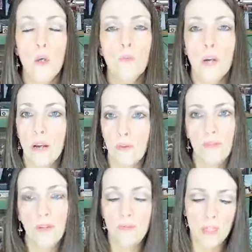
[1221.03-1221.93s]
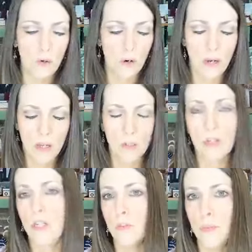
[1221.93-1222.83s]
for every 50 or
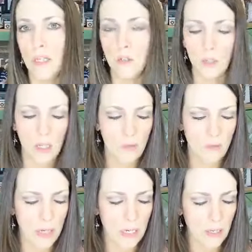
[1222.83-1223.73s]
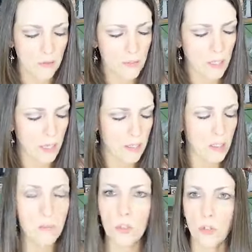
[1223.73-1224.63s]
100 you spend, you can get a free gift as a
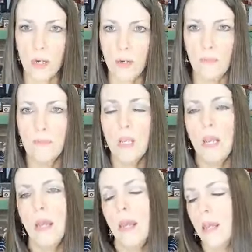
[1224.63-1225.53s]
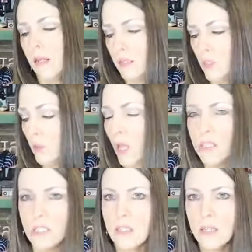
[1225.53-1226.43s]
demonstrator. And so
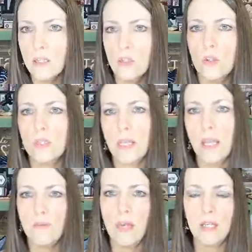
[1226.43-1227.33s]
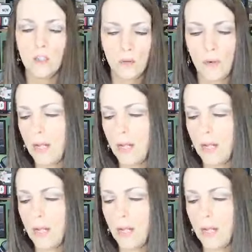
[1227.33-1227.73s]
lots of things you can take advantage of